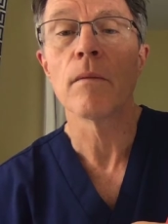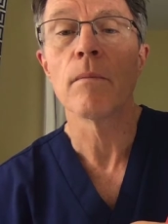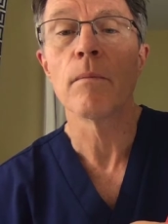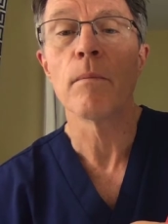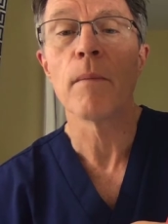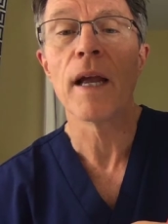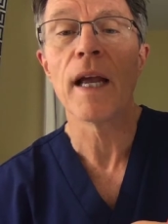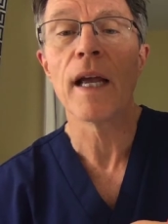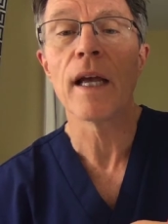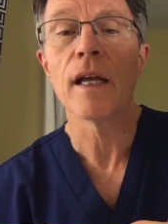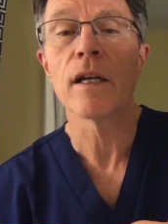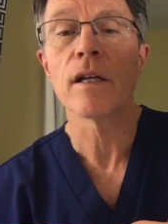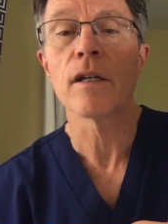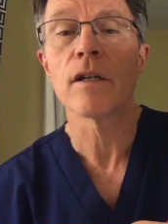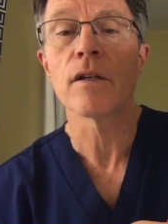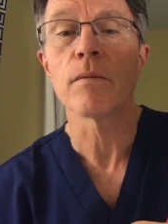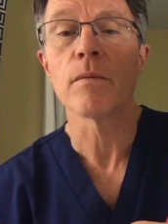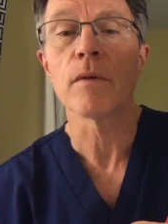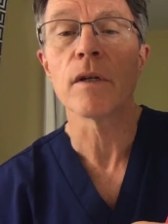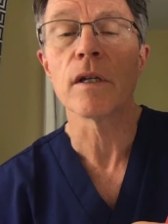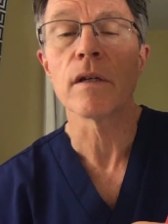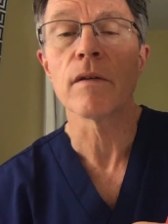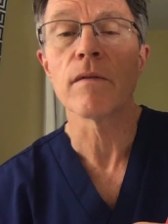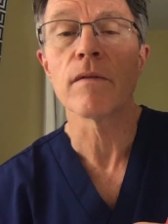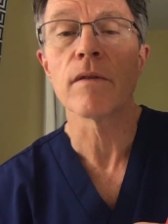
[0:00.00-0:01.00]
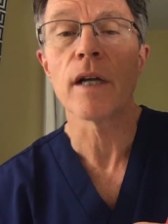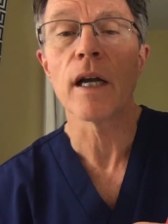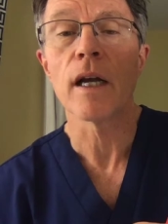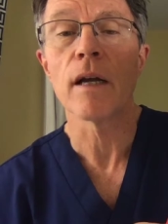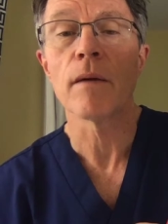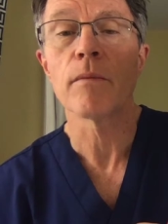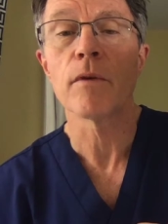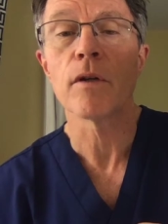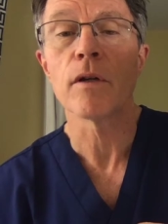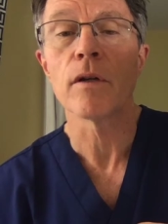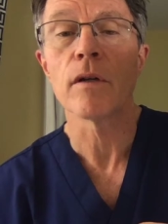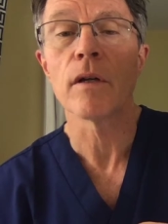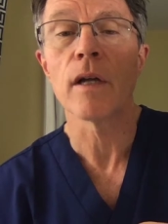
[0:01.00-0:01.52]
management of
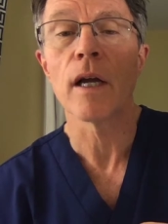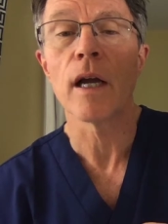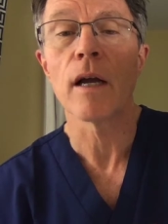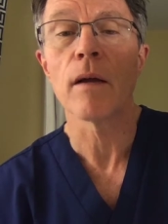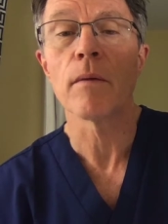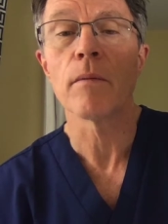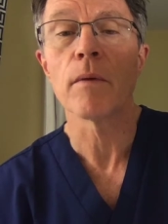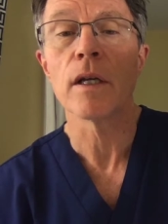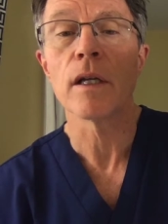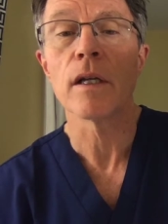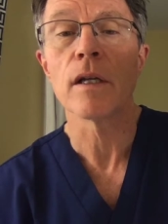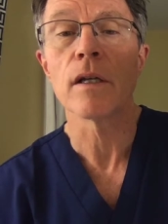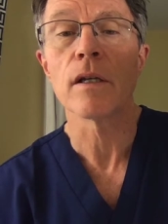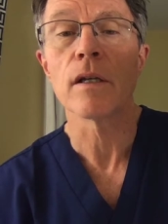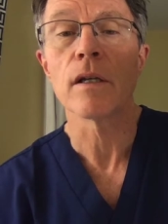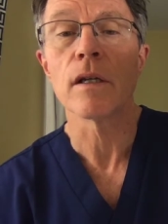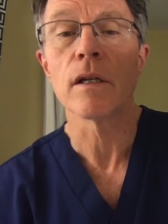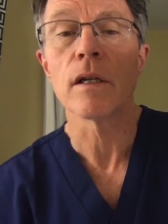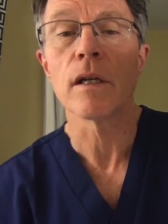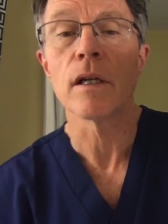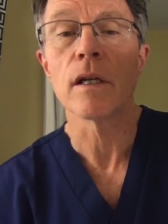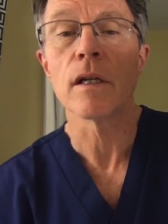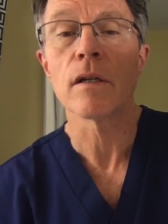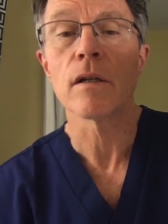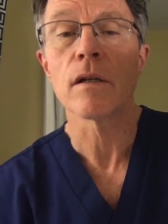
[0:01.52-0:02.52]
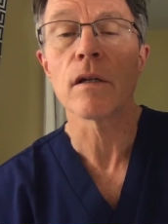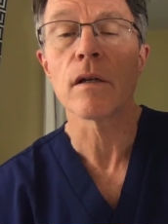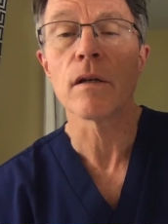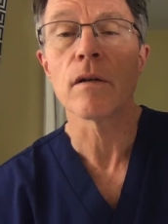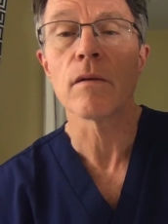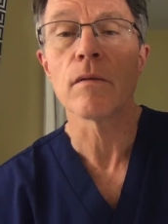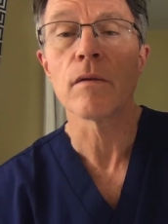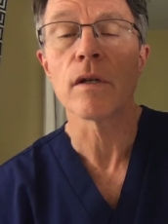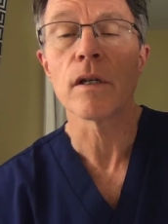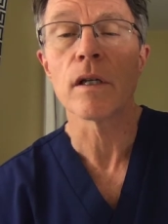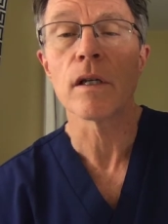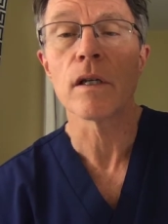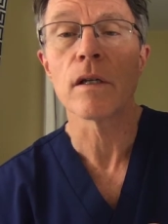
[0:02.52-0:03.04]
type 2 diabetes and insulin
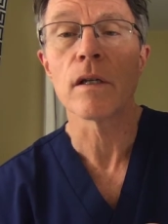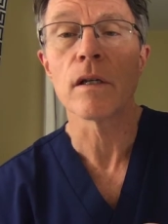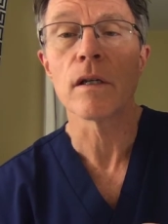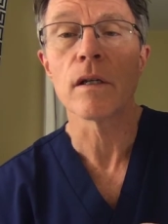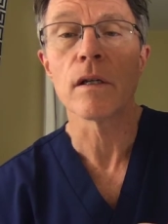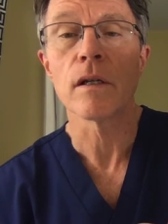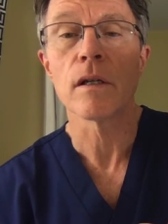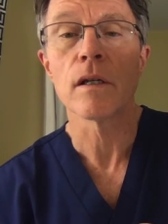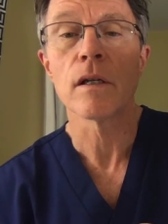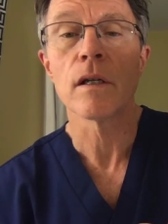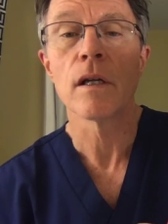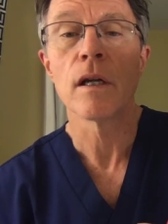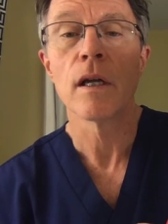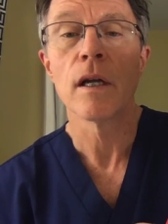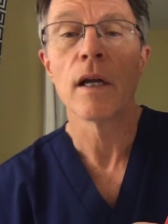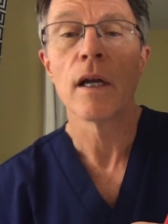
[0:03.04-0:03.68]
resistance.